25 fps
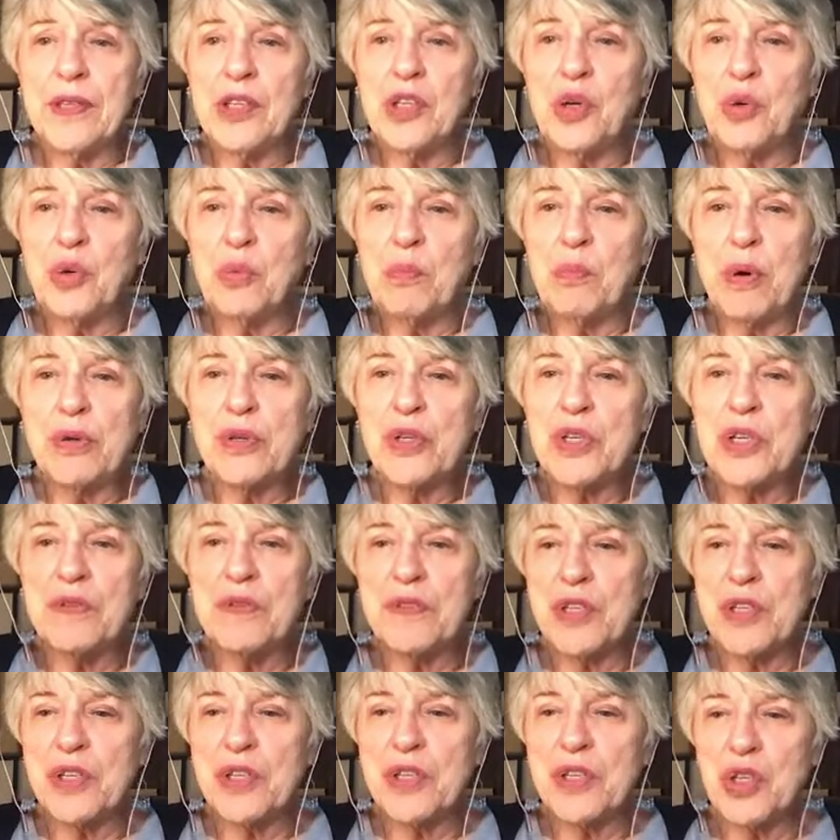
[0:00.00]

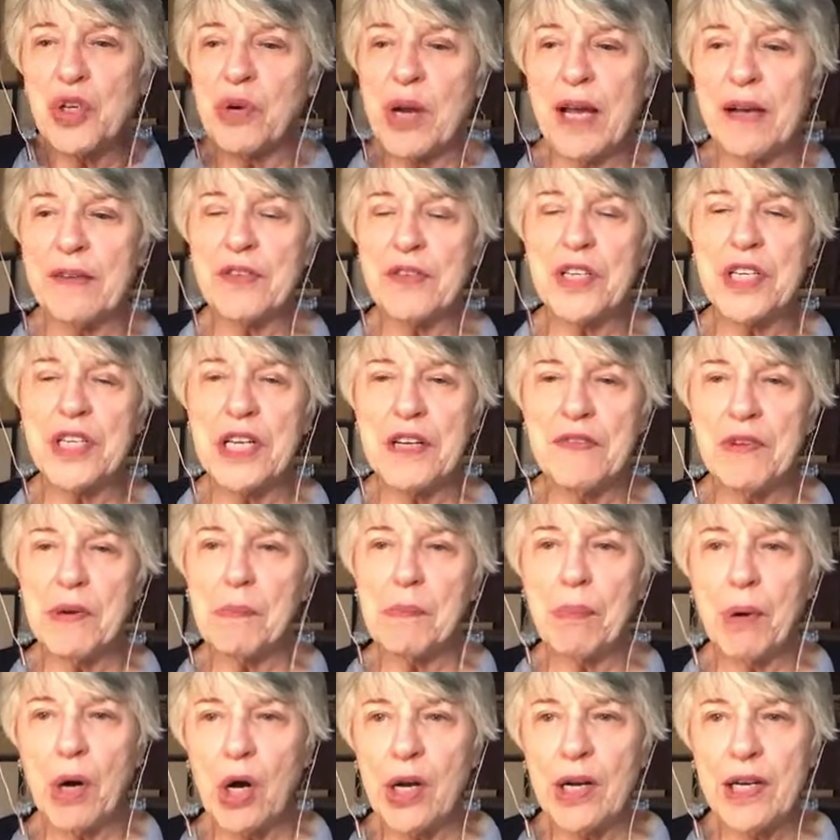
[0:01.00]
most of us don't have
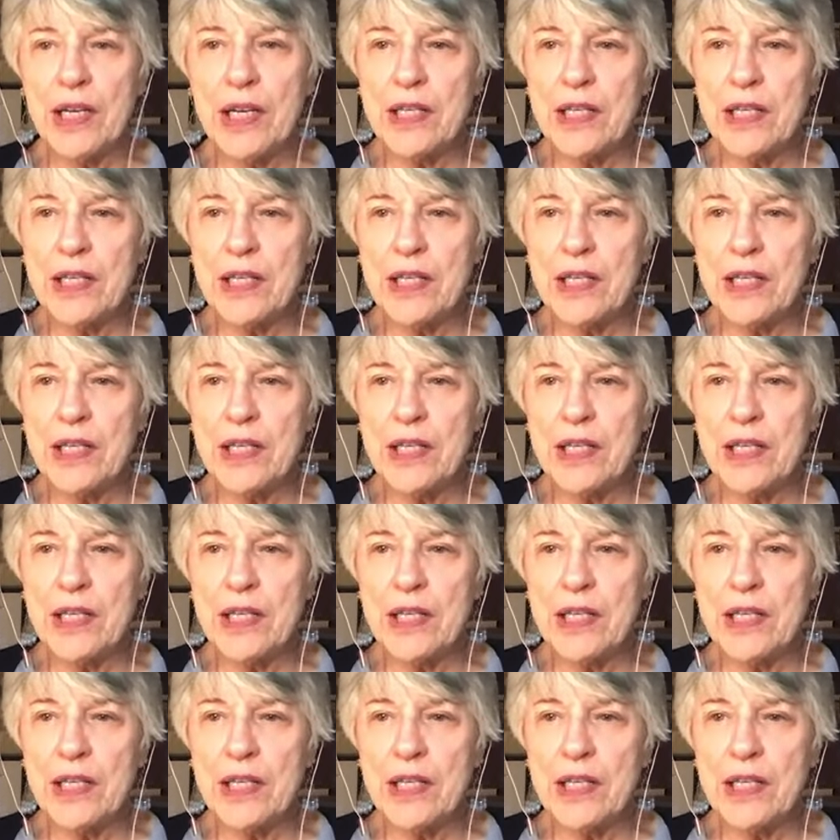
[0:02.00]
Stephen